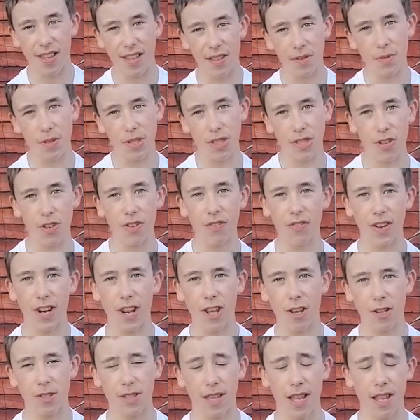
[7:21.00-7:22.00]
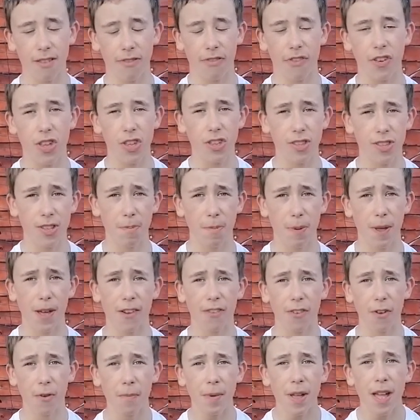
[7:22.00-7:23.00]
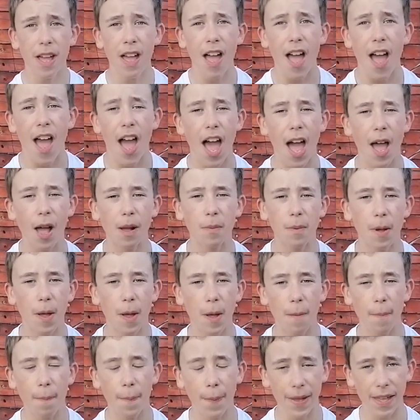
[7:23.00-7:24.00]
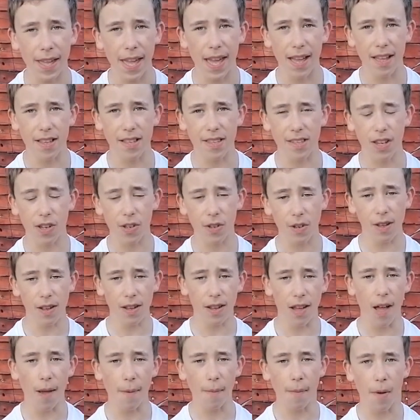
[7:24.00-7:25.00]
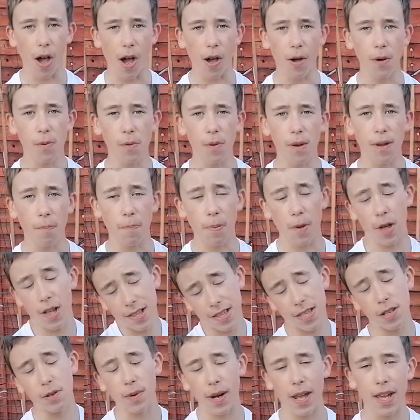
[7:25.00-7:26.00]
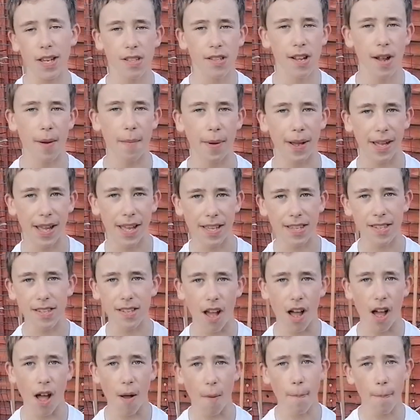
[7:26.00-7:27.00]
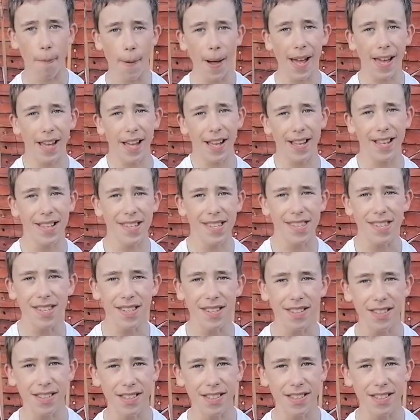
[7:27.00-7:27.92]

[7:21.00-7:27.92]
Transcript: was 2 videos there for you to pick from. But yeah, so but until next time, I guess. Bye guys.